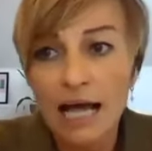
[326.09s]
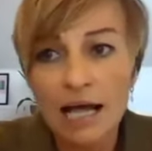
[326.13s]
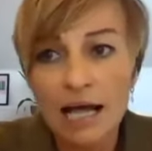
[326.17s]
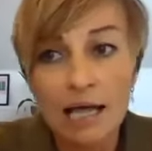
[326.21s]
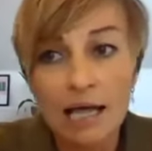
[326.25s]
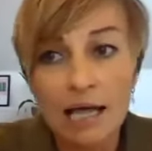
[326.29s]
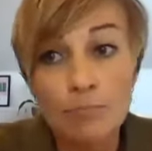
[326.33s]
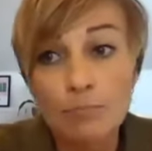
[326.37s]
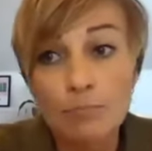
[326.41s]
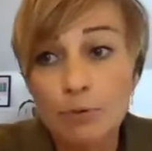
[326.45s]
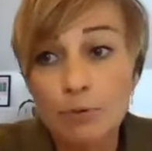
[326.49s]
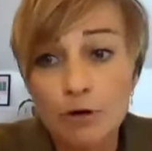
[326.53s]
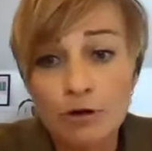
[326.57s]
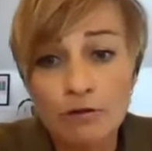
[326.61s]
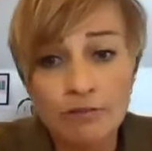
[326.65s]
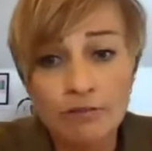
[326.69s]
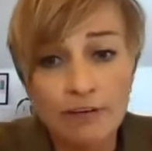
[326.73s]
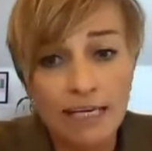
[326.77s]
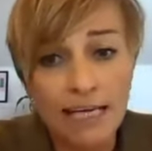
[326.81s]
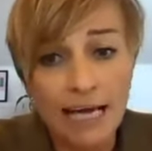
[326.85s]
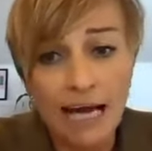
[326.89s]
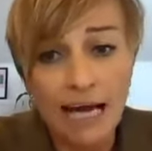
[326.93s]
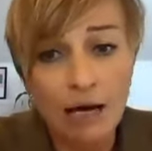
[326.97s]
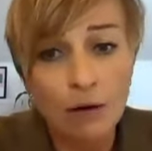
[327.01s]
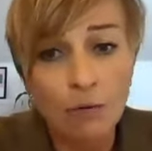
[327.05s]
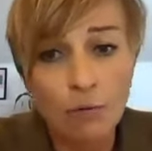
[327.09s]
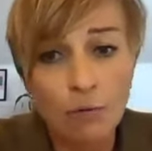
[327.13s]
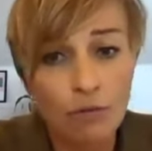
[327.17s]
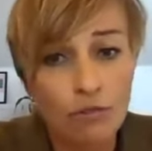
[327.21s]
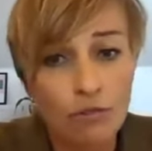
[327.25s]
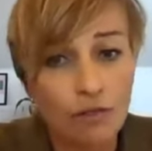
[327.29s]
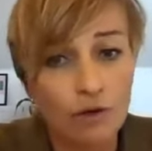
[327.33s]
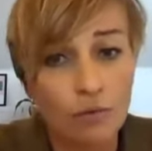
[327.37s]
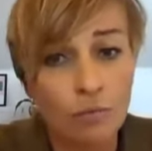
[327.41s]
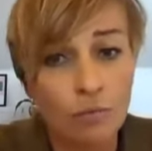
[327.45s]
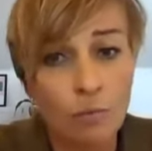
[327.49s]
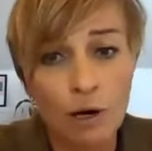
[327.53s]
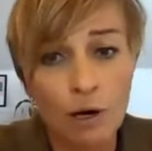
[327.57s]
improving health
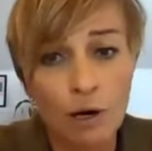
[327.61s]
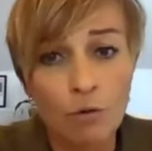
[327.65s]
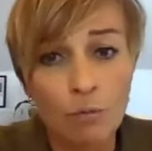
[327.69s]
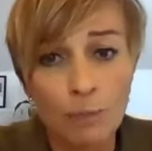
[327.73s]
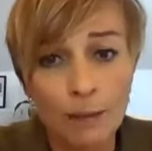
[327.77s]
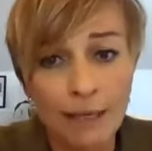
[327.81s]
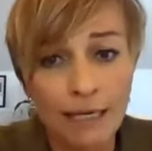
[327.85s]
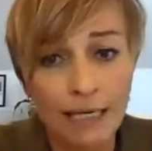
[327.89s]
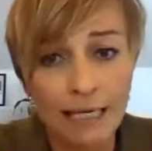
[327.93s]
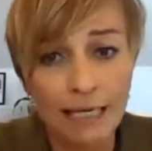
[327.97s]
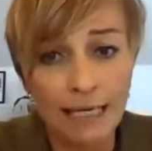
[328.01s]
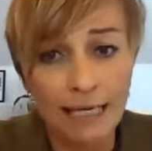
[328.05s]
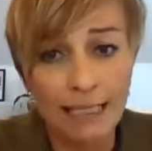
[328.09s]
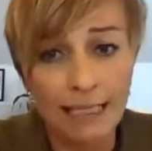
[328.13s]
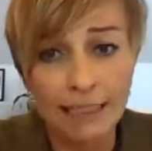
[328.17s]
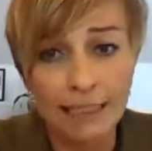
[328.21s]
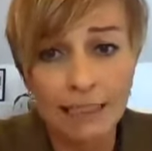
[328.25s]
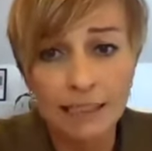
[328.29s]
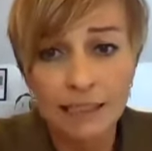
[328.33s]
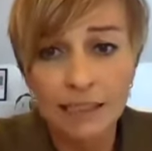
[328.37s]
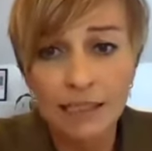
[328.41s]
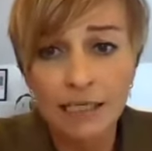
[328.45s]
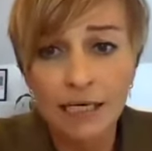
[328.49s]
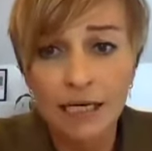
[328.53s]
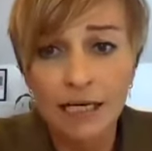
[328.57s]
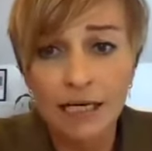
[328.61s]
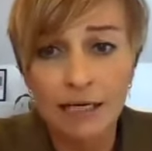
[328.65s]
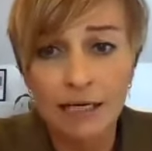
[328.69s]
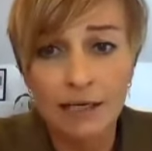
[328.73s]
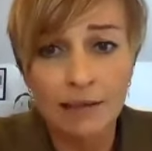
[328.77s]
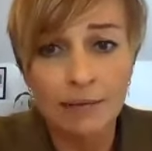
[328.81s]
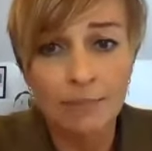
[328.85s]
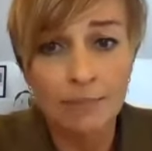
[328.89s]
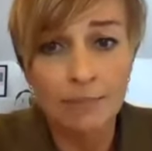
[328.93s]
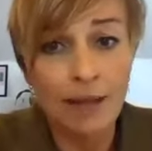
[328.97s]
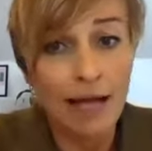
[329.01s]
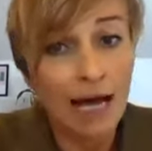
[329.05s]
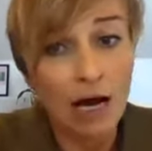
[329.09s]
and well-being,
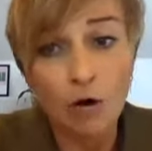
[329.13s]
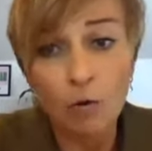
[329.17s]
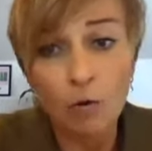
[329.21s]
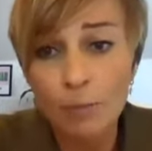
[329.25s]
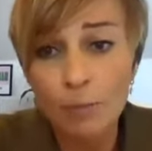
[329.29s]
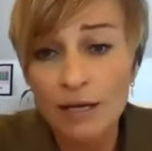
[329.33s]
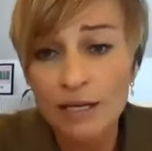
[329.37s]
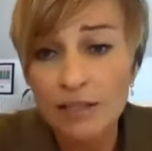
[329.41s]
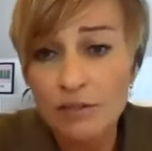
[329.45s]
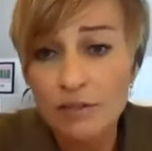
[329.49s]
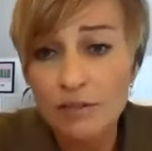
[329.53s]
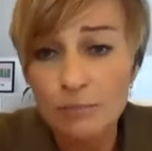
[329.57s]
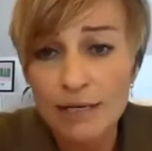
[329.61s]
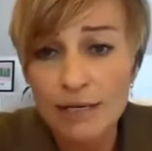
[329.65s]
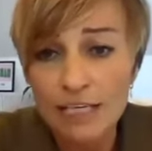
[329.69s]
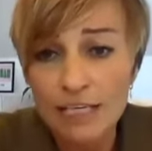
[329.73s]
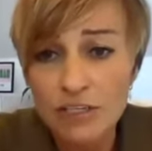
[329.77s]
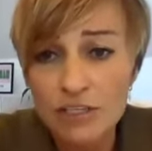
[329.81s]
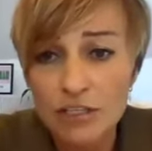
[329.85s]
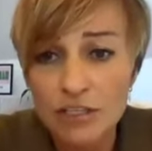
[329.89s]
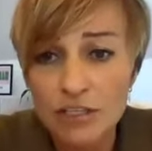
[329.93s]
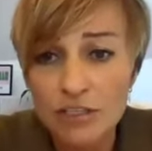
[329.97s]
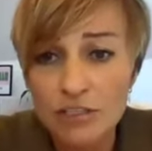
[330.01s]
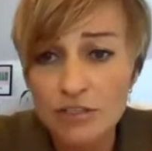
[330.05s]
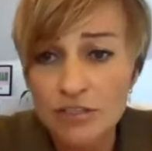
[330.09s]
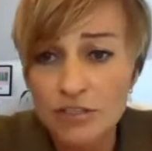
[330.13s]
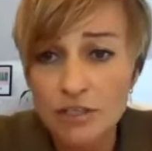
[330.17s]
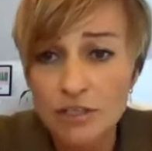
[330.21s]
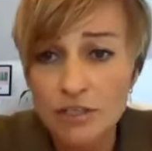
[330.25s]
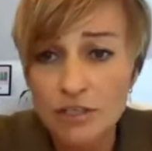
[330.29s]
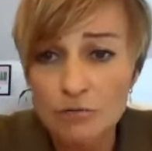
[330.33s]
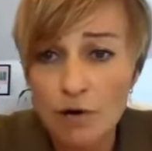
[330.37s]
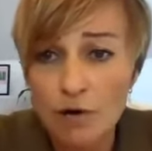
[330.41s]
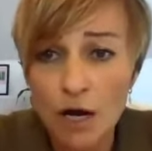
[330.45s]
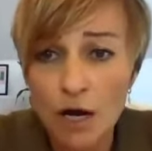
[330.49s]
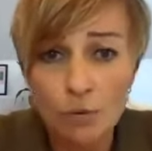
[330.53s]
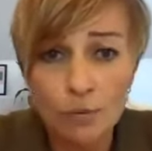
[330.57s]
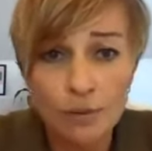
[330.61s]
helping the region to
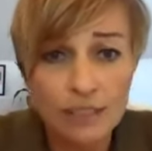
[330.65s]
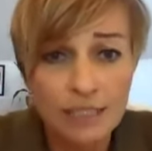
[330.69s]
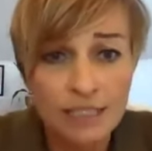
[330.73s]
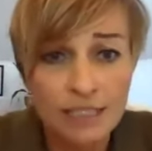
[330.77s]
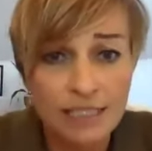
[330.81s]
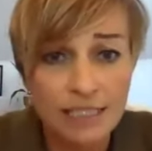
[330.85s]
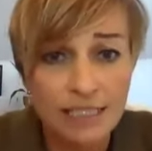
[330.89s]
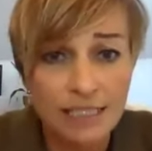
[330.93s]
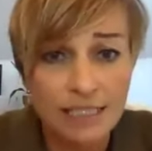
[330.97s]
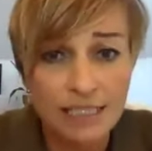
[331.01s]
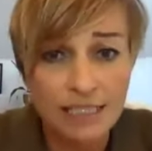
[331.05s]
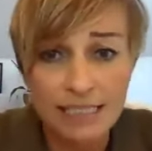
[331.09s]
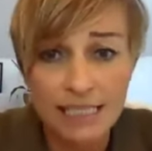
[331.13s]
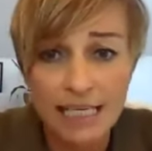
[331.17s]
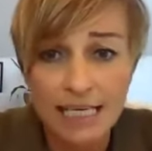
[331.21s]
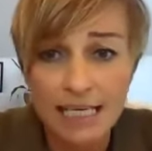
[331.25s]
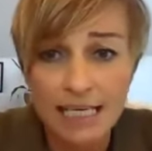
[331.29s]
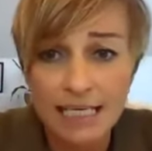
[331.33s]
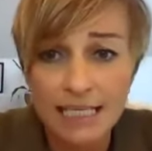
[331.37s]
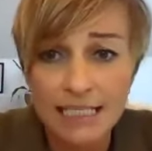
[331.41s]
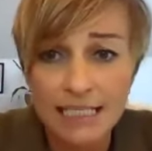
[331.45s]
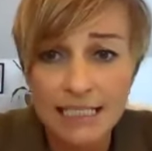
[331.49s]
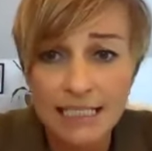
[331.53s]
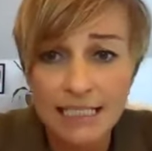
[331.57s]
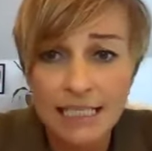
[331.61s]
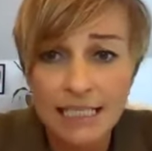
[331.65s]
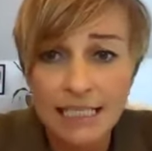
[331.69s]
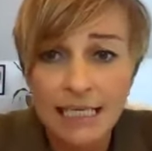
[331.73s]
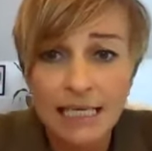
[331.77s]
grow and succeed,